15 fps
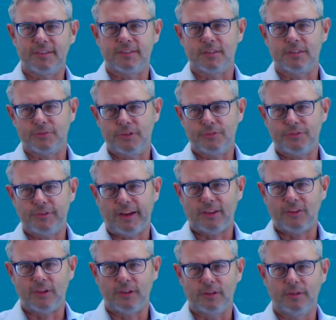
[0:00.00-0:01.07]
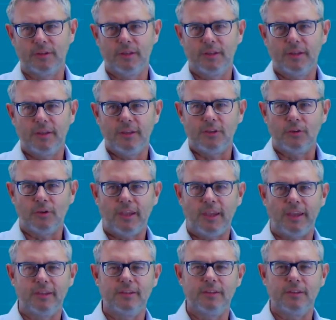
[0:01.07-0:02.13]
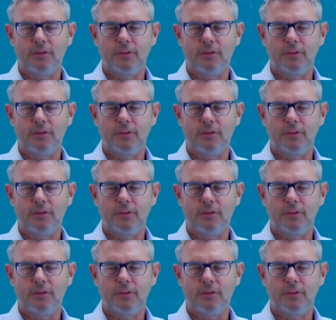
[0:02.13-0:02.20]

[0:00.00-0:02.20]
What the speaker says: of refraction, you can